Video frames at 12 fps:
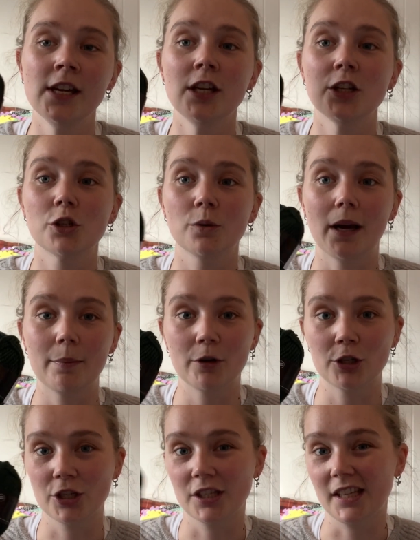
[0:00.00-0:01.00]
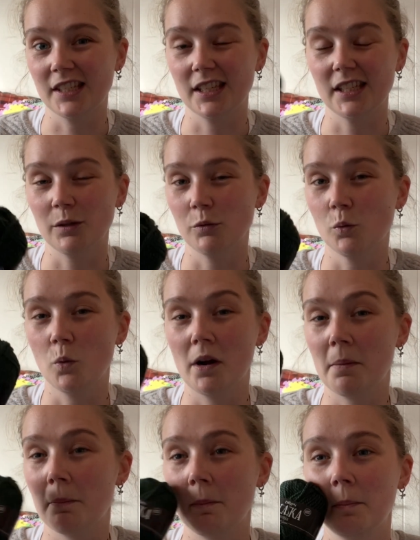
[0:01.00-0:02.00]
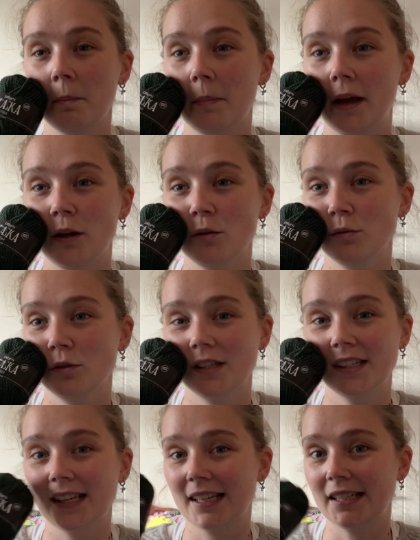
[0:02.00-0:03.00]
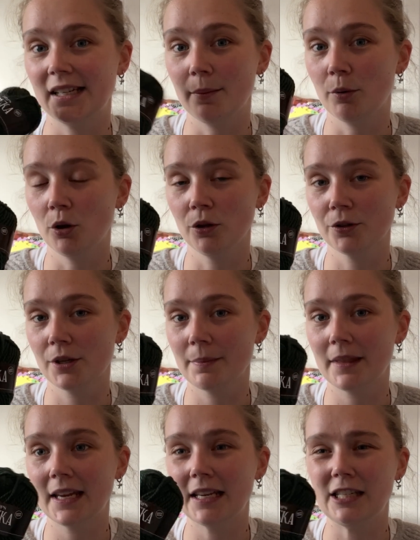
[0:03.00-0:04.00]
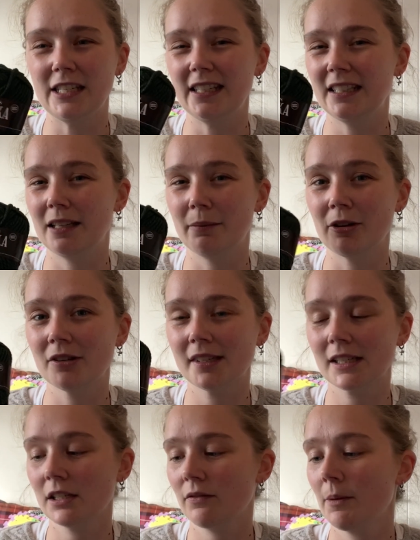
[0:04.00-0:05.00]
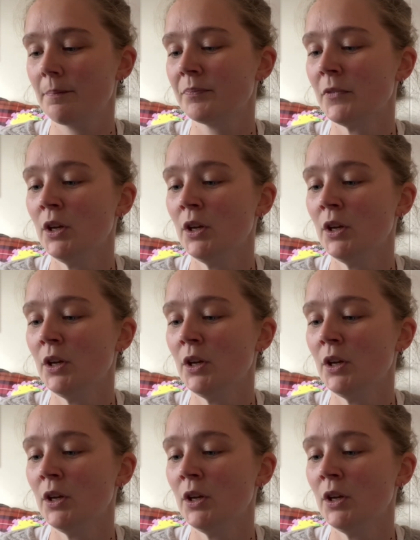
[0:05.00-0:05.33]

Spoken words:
so I purchased this because it was £1.60 a ball or something, and you needed about 6 of them,